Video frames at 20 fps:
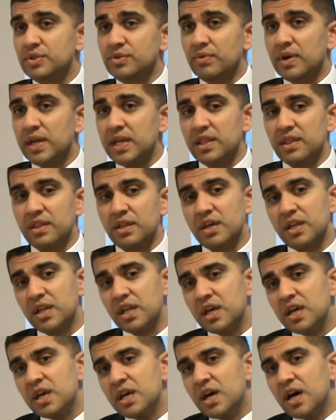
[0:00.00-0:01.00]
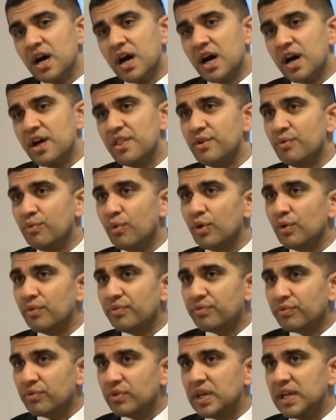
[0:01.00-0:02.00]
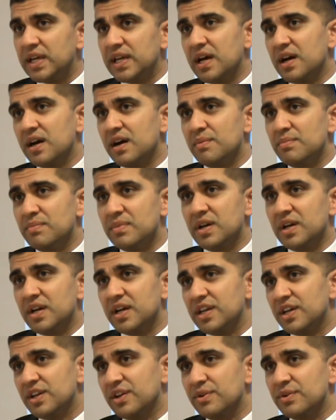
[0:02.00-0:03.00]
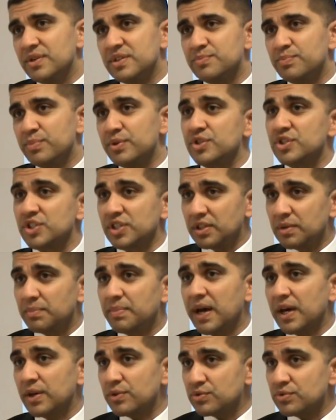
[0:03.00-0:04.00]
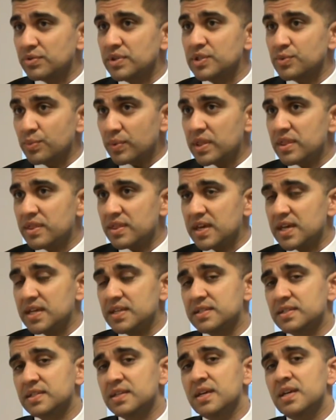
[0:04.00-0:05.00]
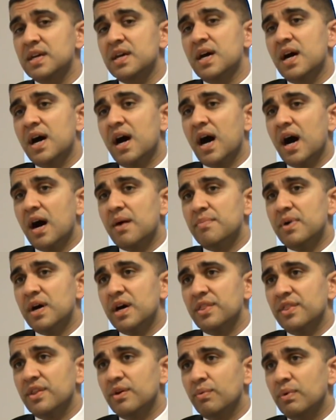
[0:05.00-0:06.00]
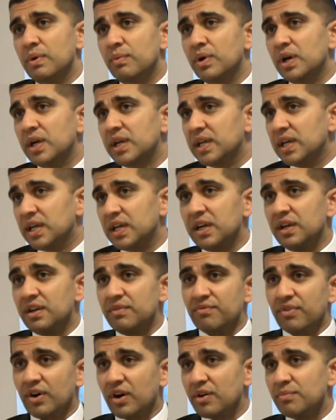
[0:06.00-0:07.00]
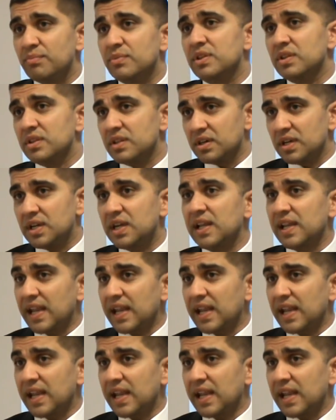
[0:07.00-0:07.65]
great that the Royal Free is pushing the boundaries with this, and that we're working in an environment that